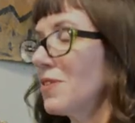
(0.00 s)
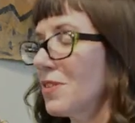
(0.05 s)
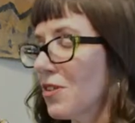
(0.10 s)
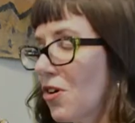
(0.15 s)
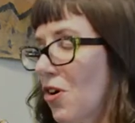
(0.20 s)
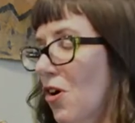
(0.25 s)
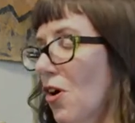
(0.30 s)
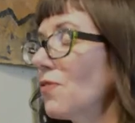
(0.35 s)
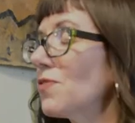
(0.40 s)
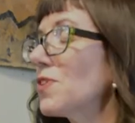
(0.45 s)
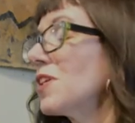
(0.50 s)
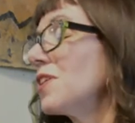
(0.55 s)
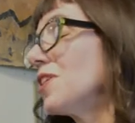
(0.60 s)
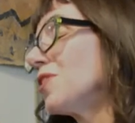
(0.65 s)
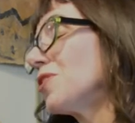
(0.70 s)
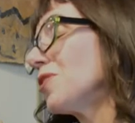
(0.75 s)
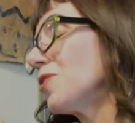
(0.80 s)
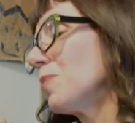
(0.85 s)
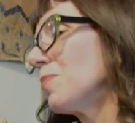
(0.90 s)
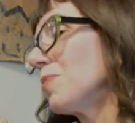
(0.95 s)
carved it
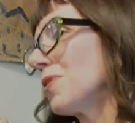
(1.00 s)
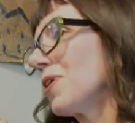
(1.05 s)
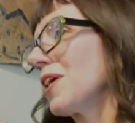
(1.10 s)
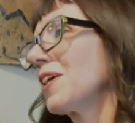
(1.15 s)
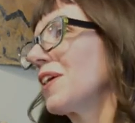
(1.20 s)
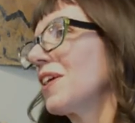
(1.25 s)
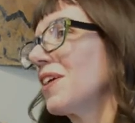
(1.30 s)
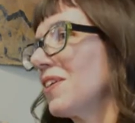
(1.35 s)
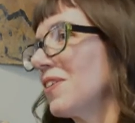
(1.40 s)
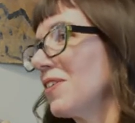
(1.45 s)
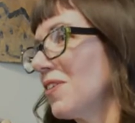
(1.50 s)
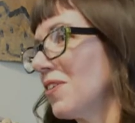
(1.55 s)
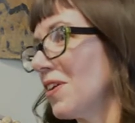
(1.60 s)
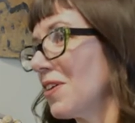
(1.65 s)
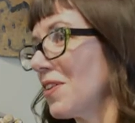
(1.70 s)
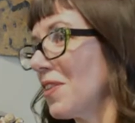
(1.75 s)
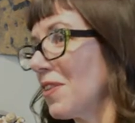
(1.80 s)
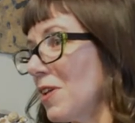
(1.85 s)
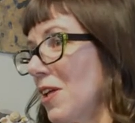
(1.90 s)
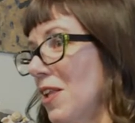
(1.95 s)
into a brick or
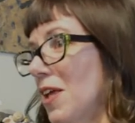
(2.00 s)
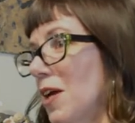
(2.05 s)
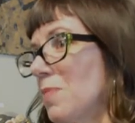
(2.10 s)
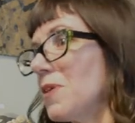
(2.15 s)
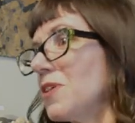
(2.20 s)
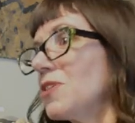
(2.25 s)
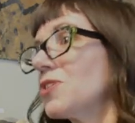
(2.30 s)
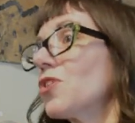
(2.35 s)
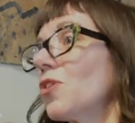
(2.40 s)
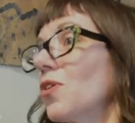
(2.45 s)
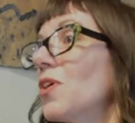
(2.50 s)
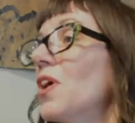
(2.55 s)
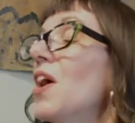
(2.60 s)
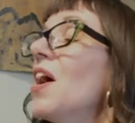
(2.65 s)
a clay piece. So